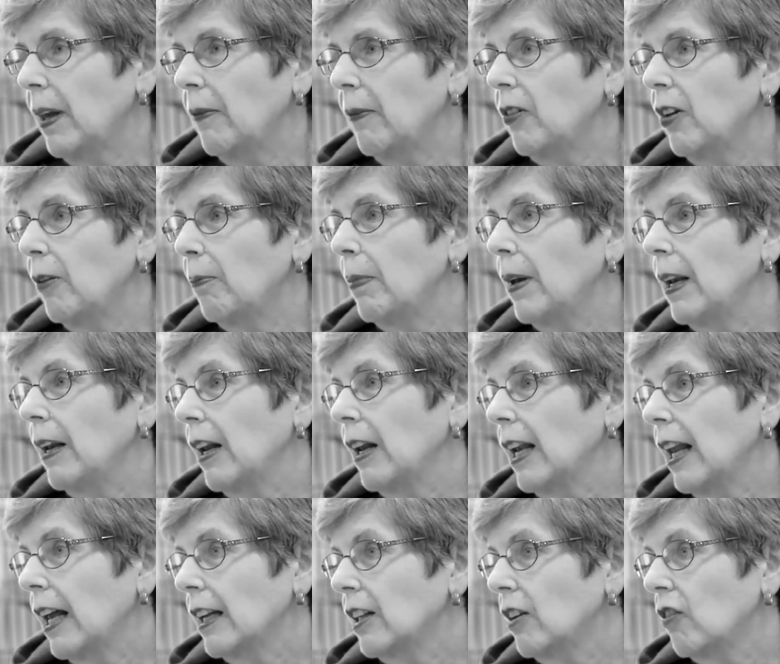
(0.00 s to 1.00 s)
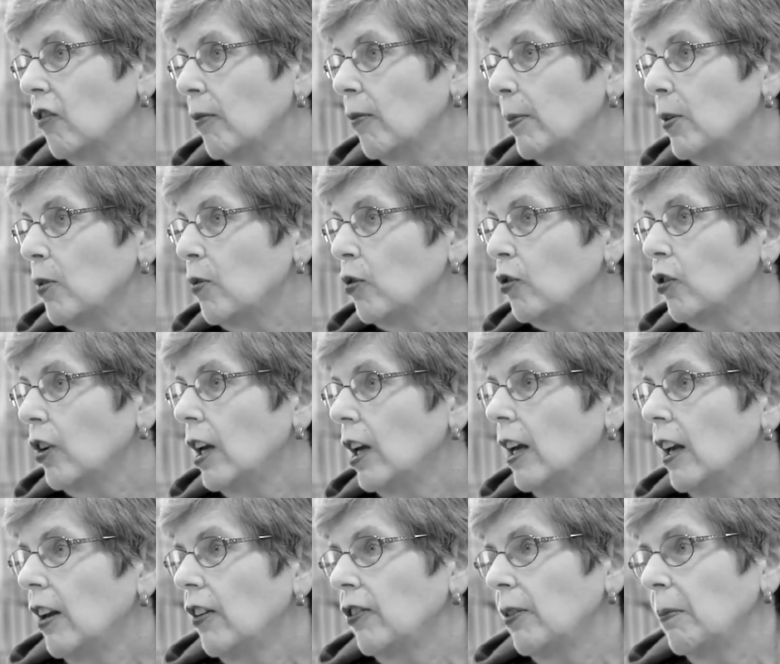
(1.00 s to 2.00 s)
Sometimes they've been neglected or
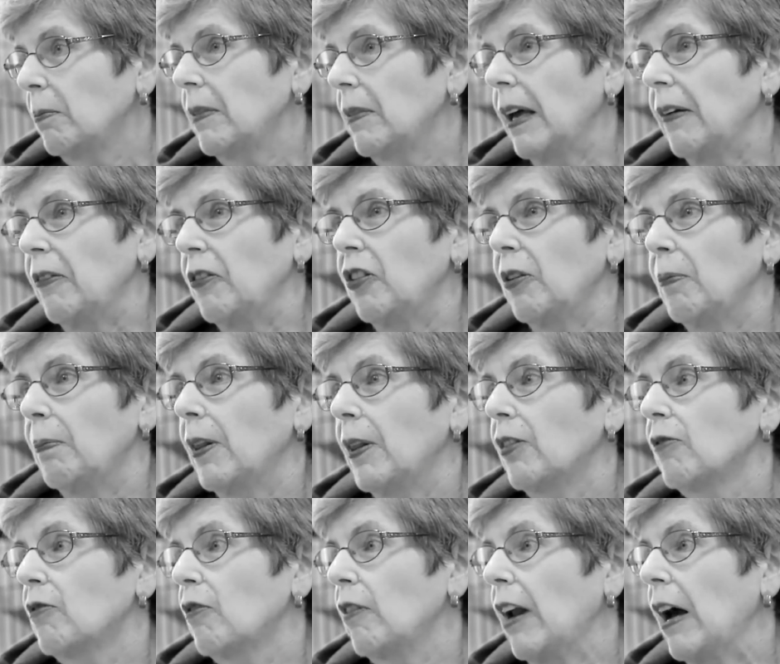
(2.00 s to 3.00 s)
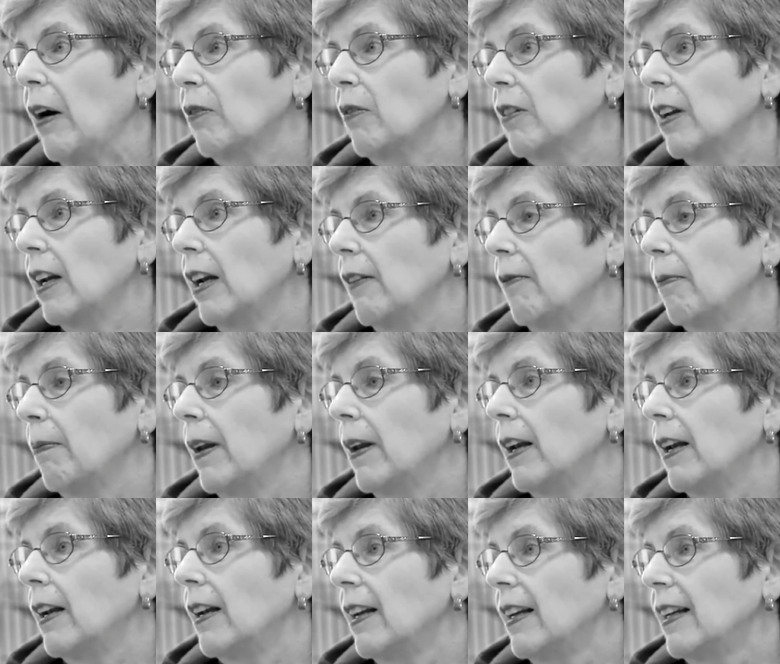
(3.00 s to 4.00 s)
abused. Sometimes they've been thrown out and
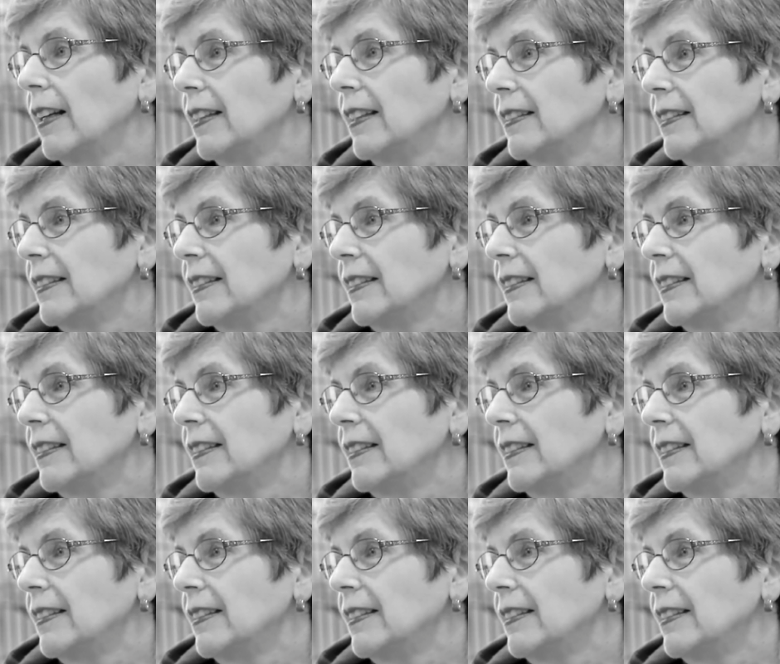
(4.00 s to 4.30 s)
have been